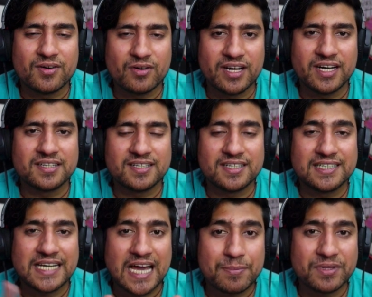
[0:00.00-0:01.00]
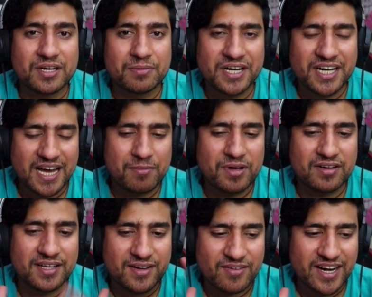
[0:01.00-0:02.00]
All right, type in the comment I am
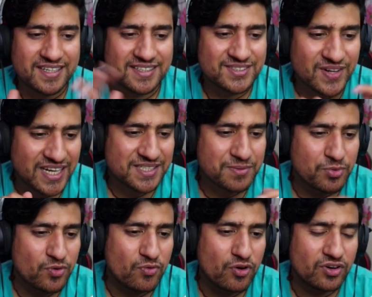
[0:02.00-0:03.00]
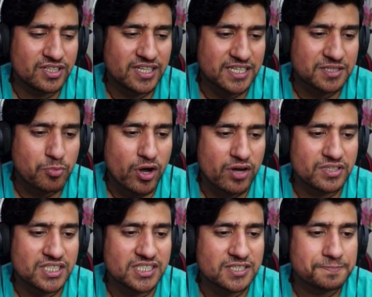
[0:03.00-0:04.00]
learning. All right, so let's move on to the next point,
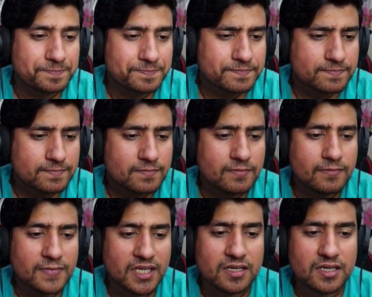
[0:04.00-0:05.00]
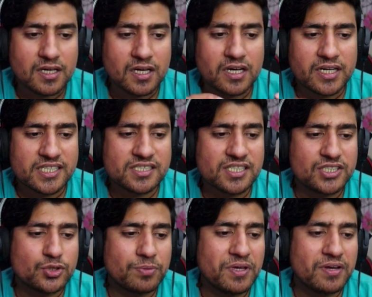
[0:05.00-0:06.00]
which is, tester
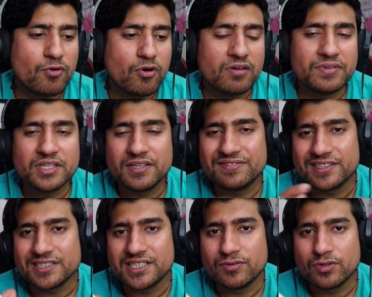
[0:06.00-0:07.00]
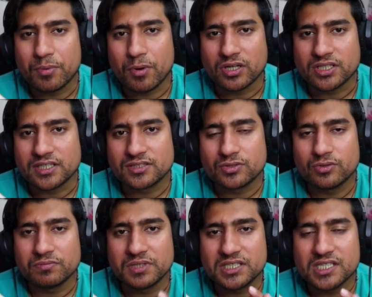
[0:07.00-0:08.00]
should be involved in the first day of the project.
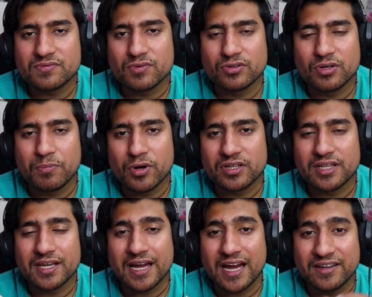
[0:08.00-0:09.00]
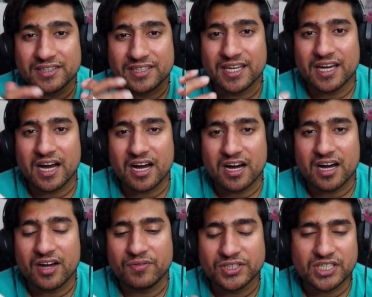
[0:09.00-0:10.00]
So this is one of the important thing. I think
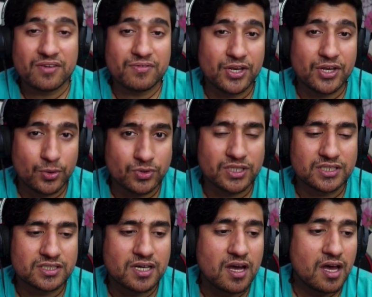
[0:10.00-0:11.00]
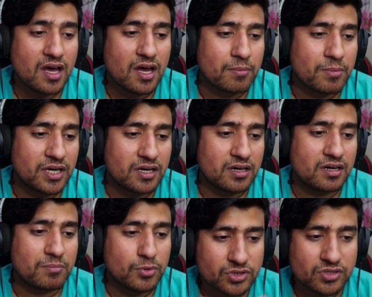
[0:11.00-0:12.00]
I wish I even knew this, but
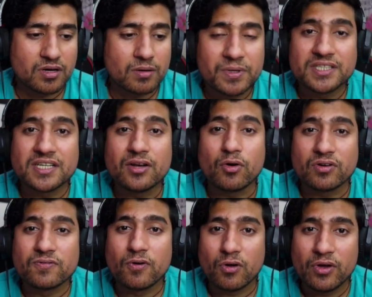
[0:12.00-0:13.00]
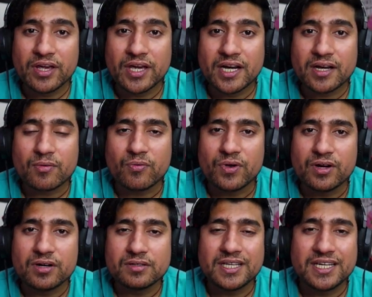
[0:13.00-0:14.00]
most of the companies are not following it,
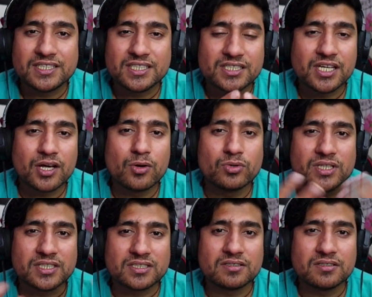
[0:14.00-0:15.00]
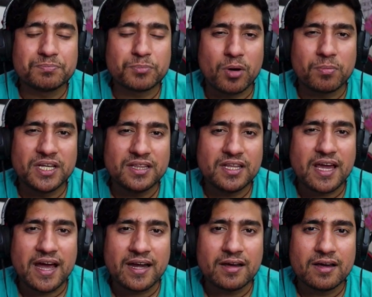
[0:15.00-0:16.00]
where they just include tester probably in the
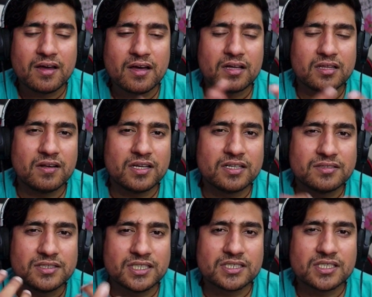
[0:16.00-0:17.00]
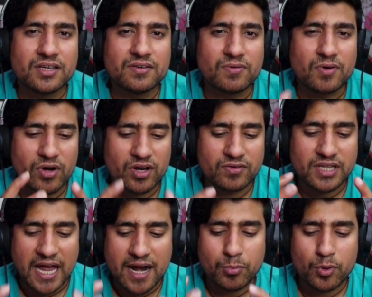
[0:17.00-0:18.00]
end. They'll just give whatever
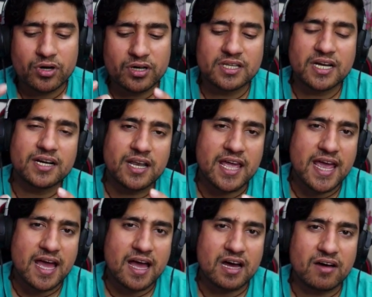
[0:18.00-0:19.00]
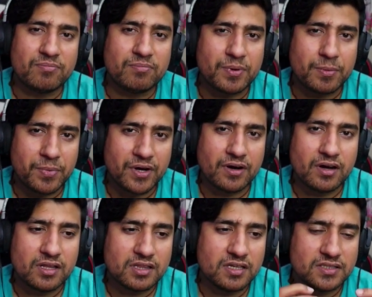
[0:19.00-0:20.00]
the end product that they have
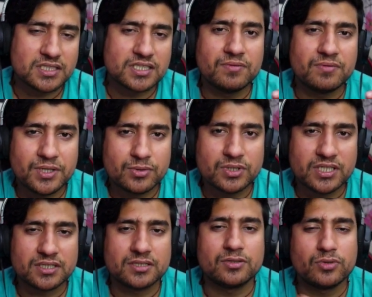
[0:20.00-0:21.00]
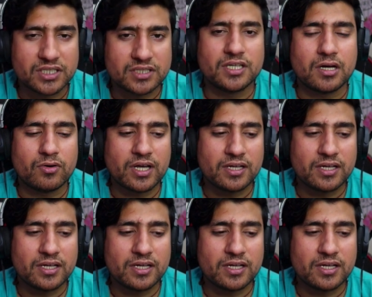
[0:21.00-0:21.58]
prepared, they just give it to the tester to test it out.